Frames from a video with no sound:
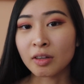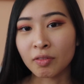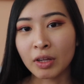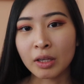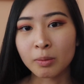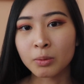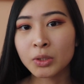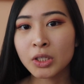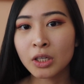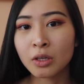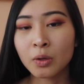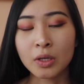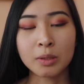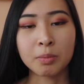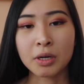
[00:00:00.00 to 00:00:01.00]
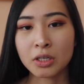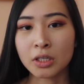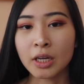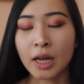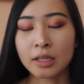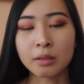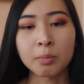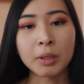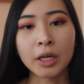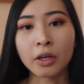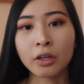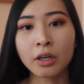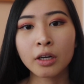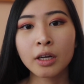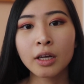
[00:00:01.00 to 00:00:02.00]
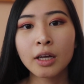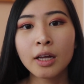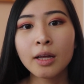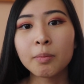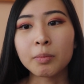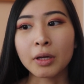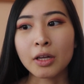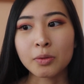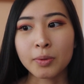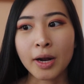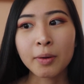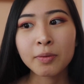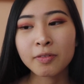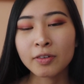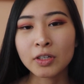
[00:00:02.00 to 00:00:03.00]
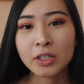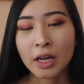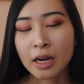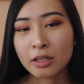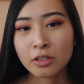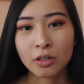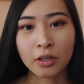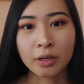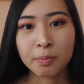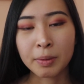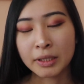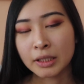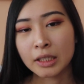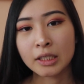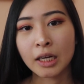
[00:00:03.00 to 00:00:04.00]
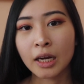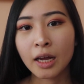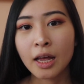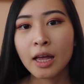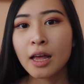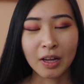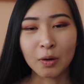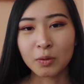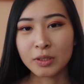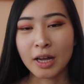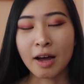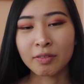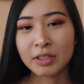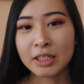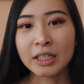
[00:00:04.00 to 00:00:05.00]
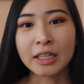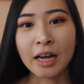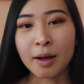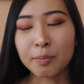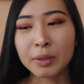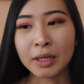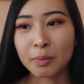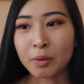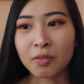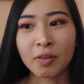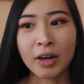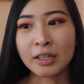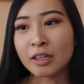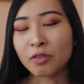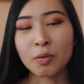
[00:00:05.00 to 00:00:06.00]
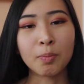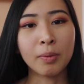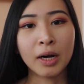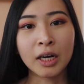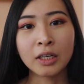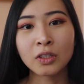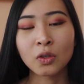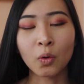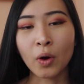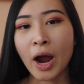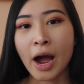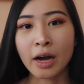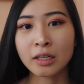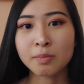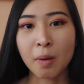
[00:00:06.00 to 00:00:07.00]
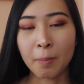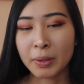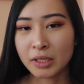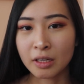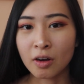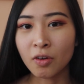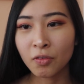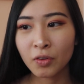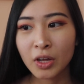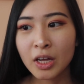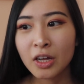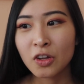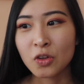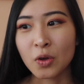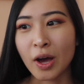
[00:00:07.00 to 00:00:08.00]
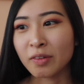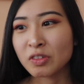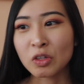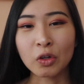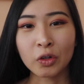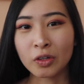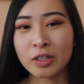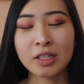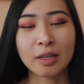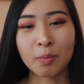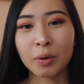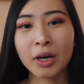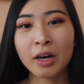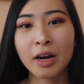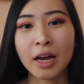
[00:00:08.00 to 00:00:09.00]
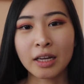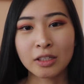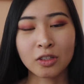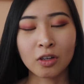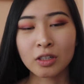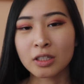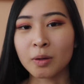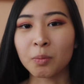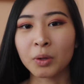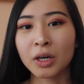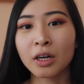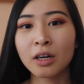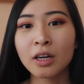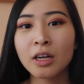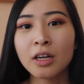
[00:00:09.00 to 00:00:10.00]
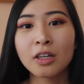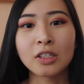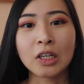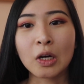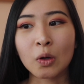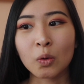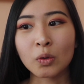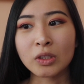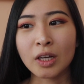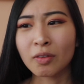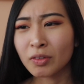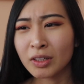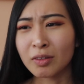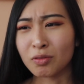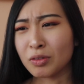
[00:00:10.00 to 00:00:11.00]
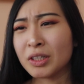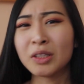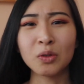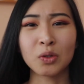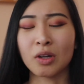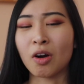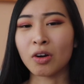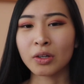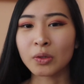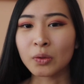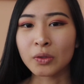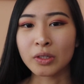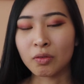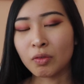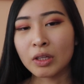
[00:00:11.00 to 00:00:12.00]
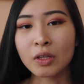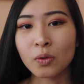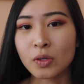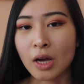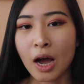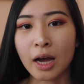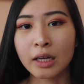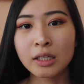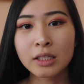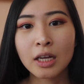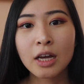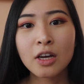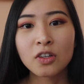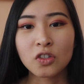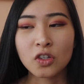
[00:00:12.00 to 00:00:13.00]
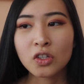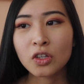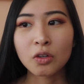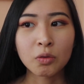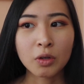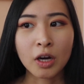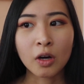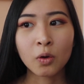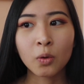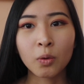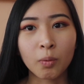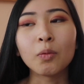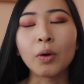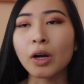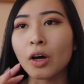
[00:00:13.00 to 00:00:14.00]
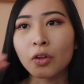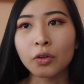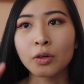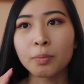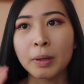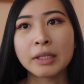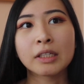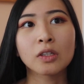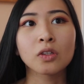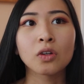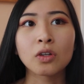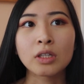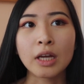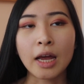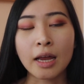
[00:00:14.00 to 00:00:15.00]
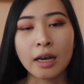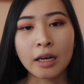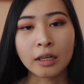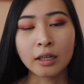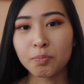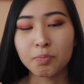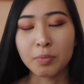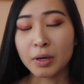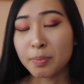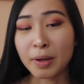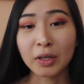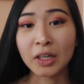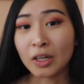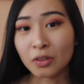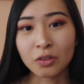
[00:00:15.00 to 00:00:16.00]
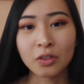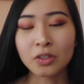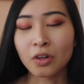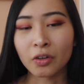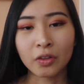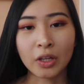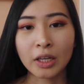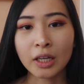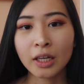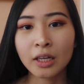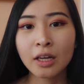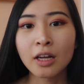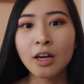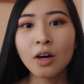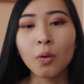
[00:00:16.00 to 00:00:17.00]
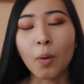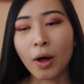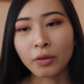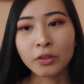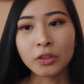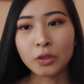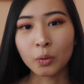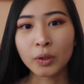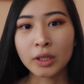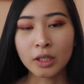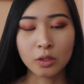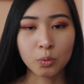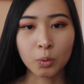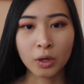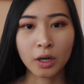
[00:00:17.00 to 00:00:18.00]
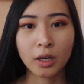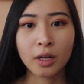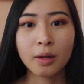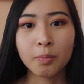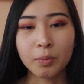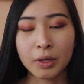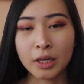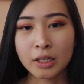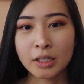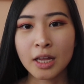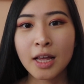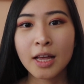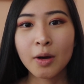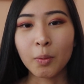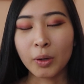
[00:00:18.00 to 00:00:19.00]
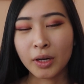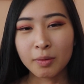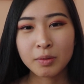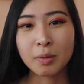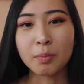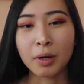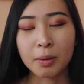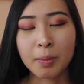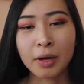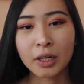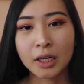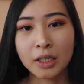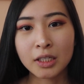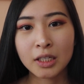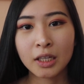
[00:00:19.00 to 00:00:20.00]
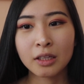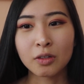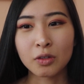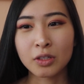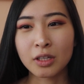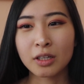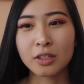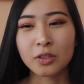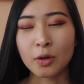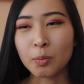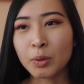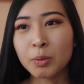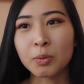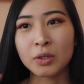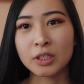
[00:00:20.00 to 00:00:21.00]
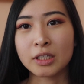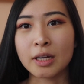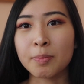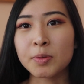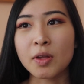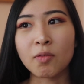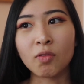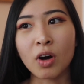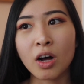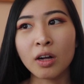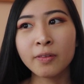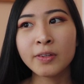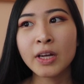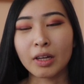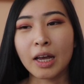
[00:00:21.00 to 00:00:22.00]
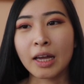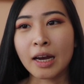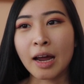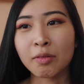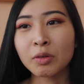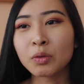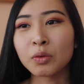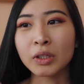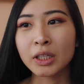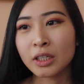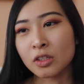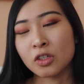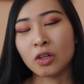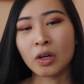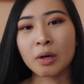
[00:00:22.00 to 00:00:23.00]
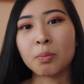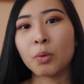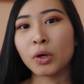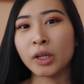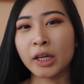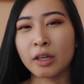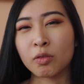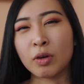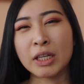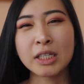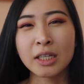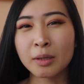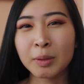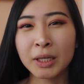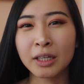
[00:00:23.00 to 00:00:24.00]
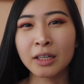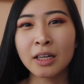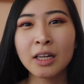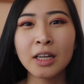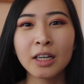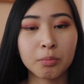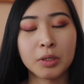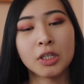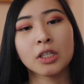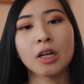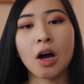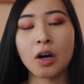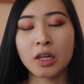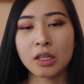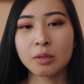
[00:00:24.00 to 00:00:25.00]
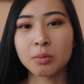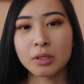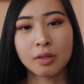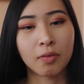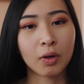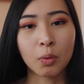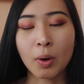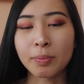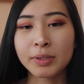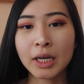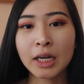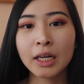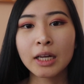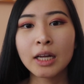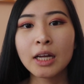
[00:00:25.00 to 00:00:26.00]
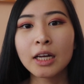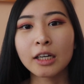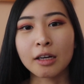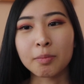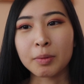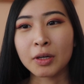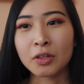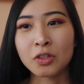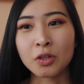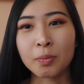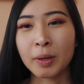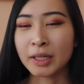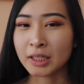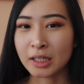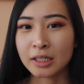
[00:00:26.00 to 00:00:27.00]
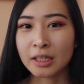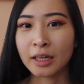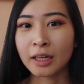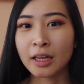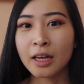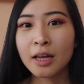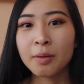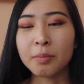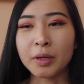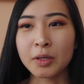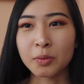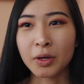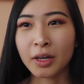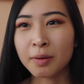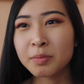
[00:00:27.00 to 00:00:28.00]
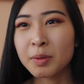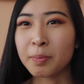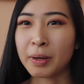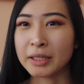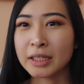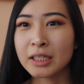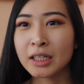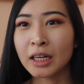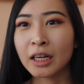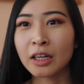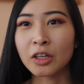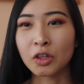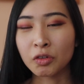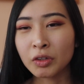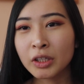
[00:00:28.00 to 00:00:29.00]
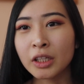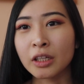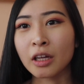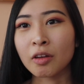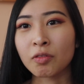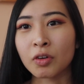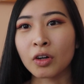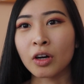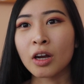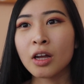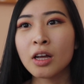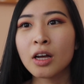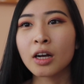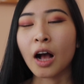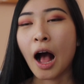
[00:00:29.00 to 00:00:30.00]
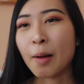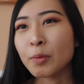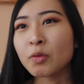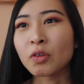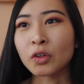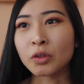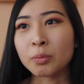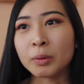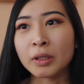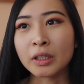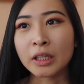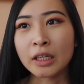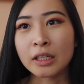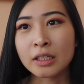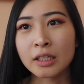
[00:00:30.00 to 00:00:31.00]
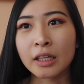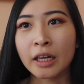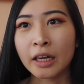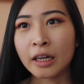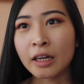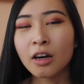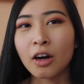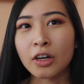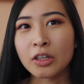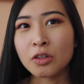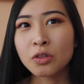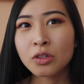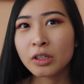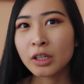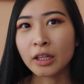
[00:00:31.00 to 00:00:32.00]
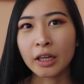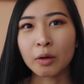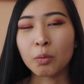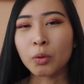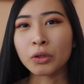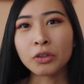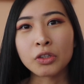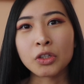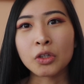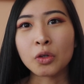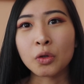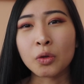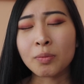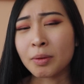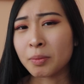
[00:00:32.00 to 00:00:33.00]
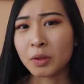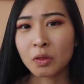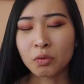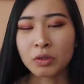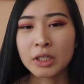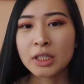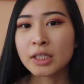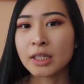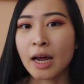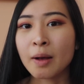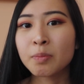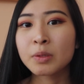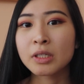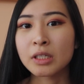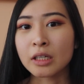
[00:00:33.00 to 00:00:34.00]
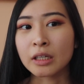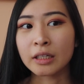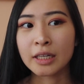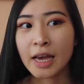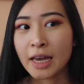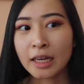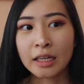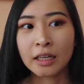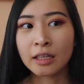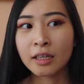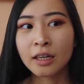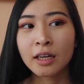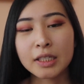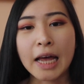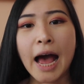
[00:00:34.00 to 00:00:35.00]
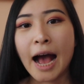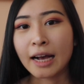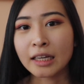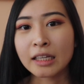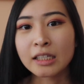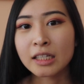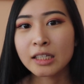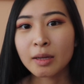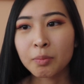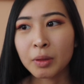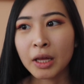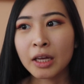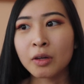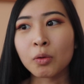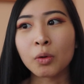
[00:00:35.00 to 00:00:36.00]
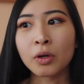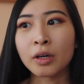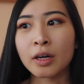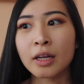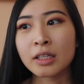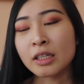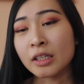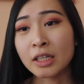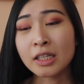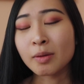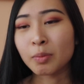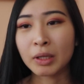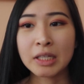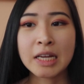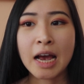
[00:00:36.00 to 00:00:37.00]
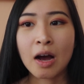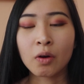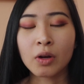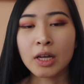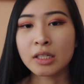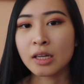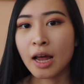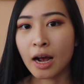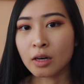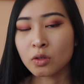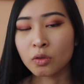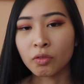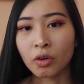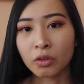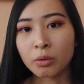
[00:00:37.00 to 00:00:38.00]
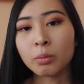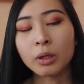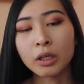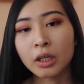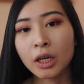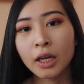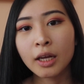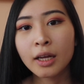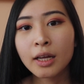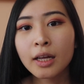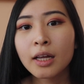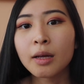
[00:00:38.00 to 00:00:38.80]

available to you, especially as a beginner, because when I first got started pen testing, I was obviously not being able to find different bugs or hacks by myself. You have to learn somewhere and start somewhere. So definitely read those articles and read those guides just so you know what other pen testers and bug bounty hunters are thinking while they're doing this work. Because when it comes to bug bounty hunting, there's so many more steps involved, and I would really consider it more like red teaming, but just on a specific website compared to pen testing. Because when it comes to pen testing, you're really looking for common vulnerabilities. They are usually like 1 or 2, maybe 3 steps to get in, to hack into something or to list something down as an actual vulnerability.